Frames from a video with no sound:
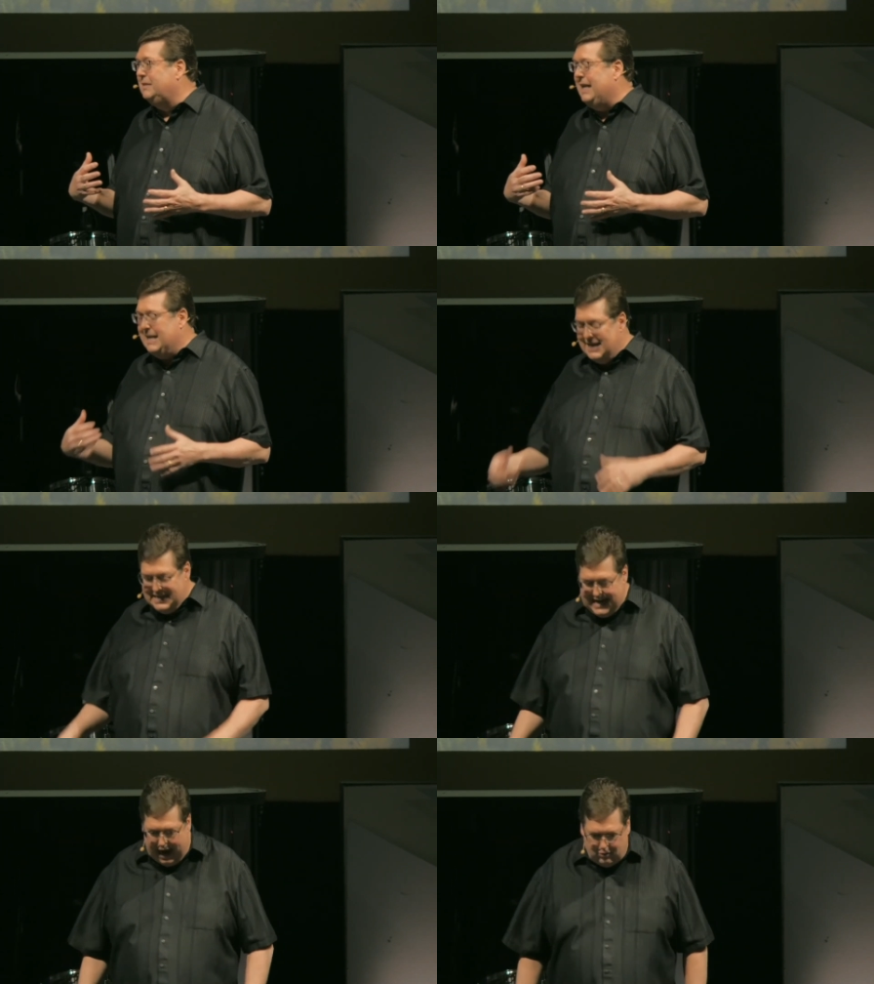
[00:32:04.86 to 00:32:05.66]
it
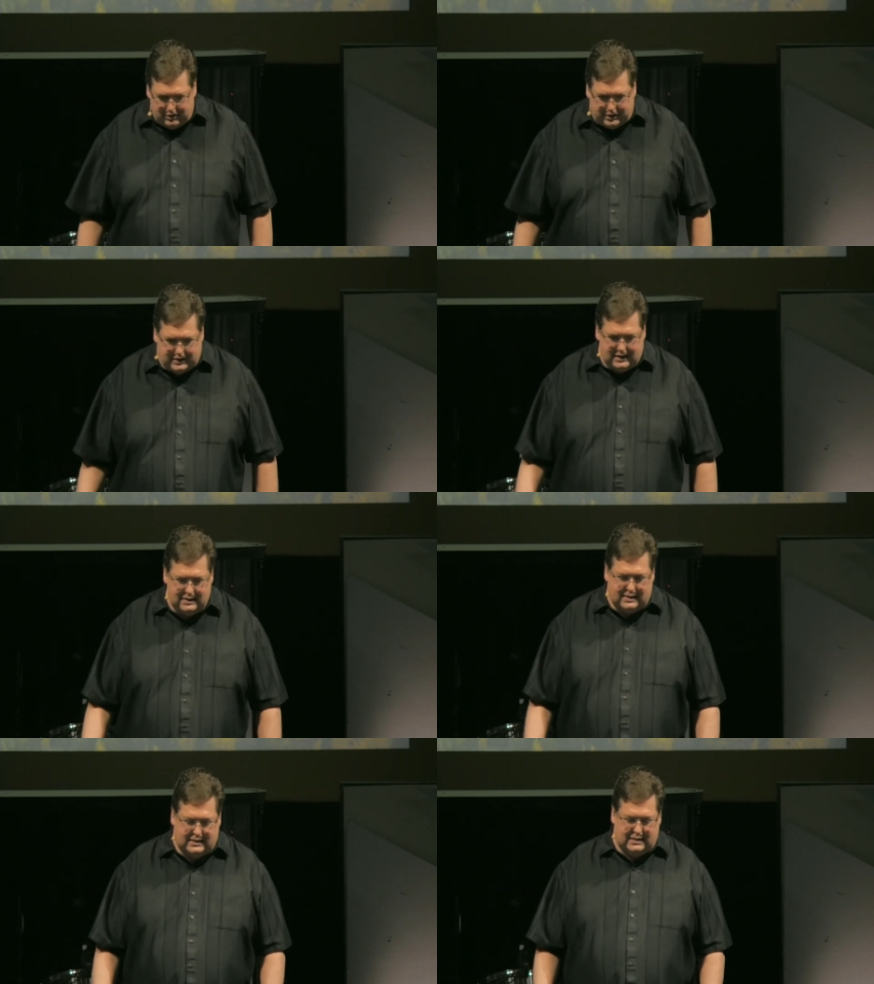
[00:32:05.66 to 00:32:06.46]

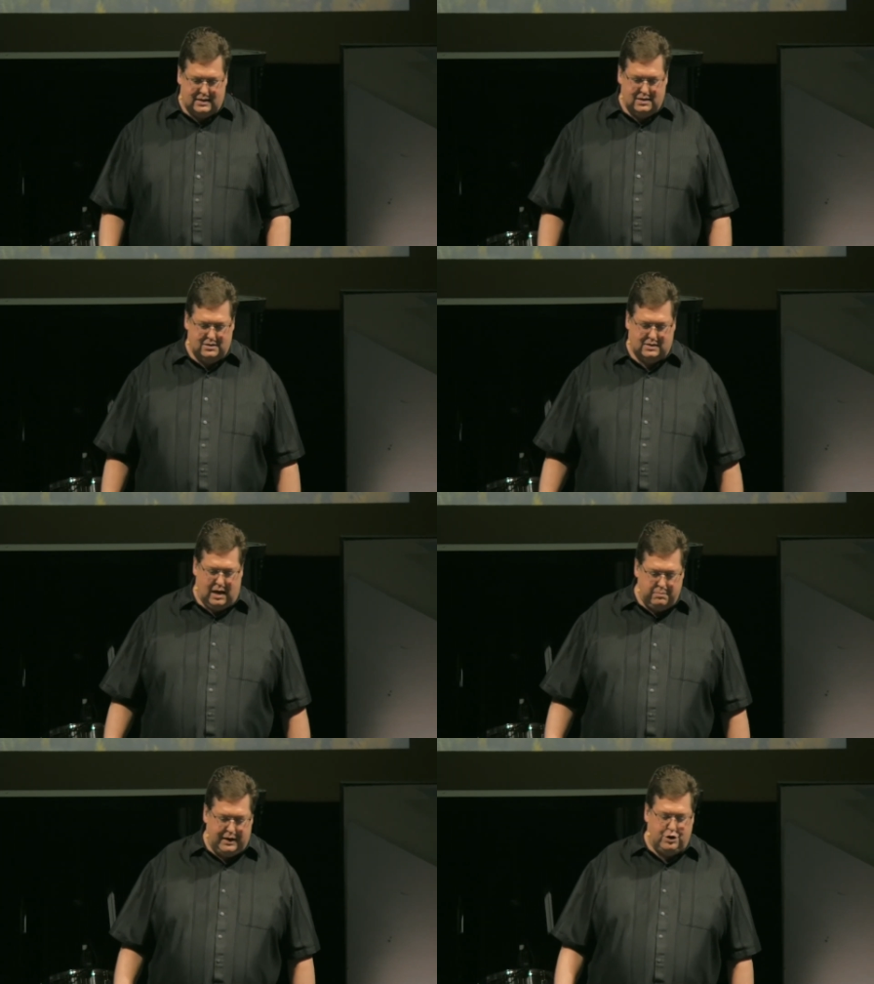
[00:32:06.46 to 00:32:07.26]
announces
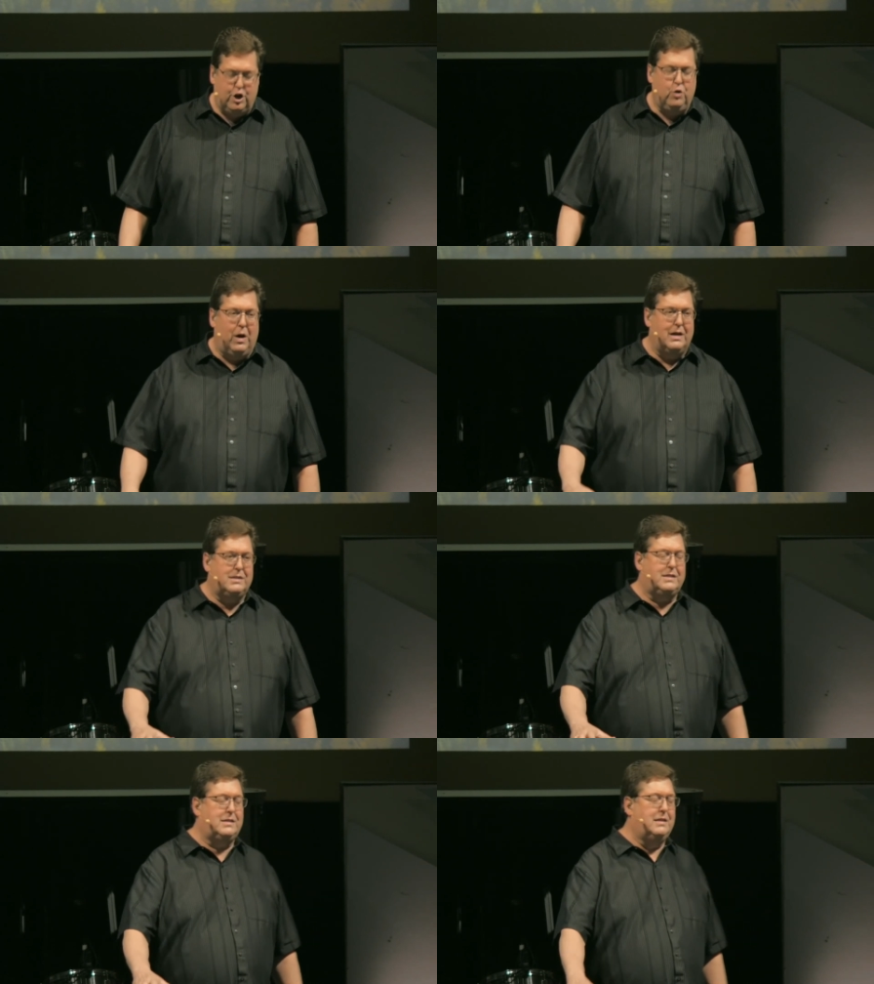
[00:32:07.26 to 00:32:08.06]
something to
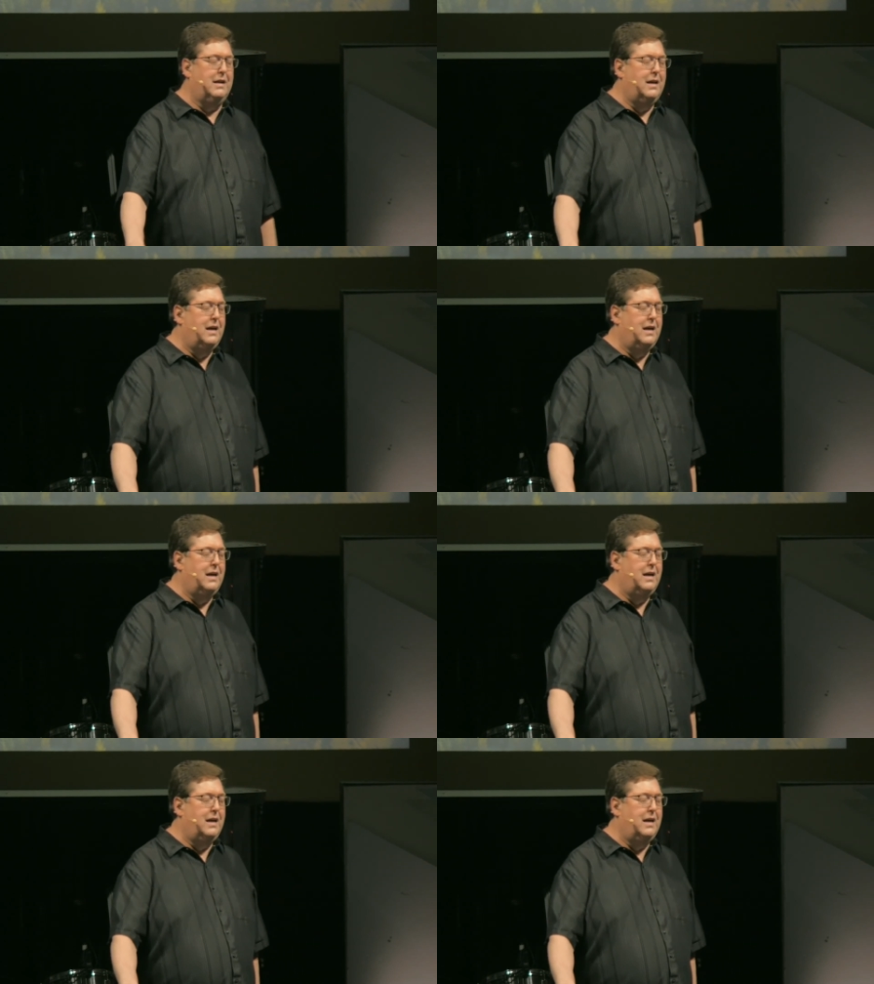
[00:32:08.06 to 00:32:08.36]
us.